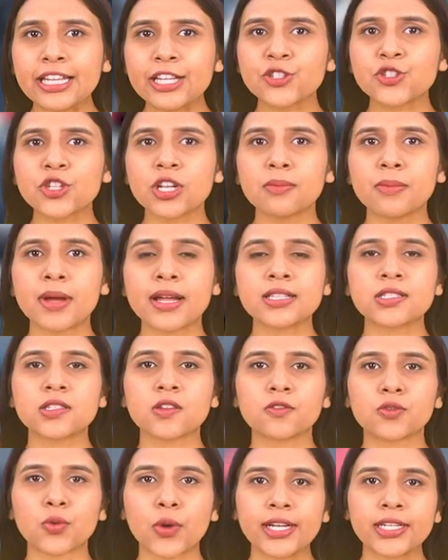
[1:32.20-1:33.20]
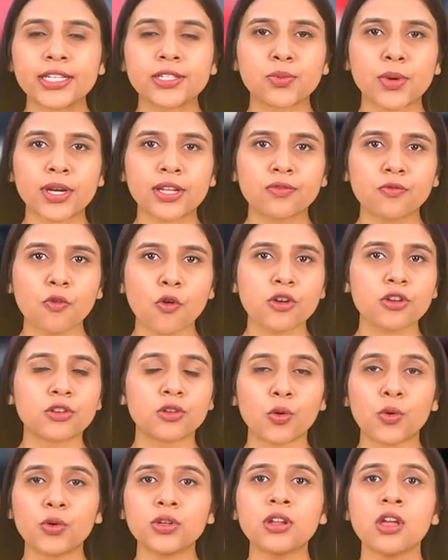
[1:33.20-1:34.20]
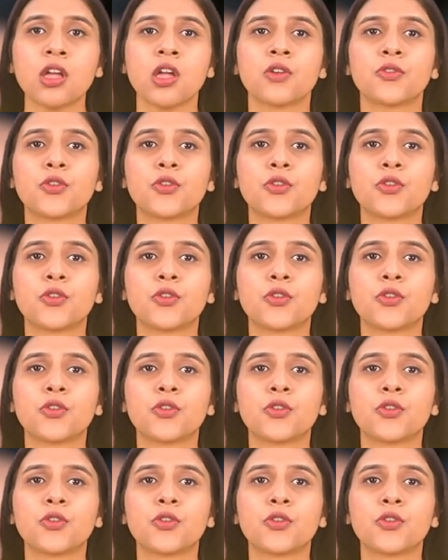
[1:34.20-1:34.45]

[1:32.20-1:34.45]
initial months of 2024 alone,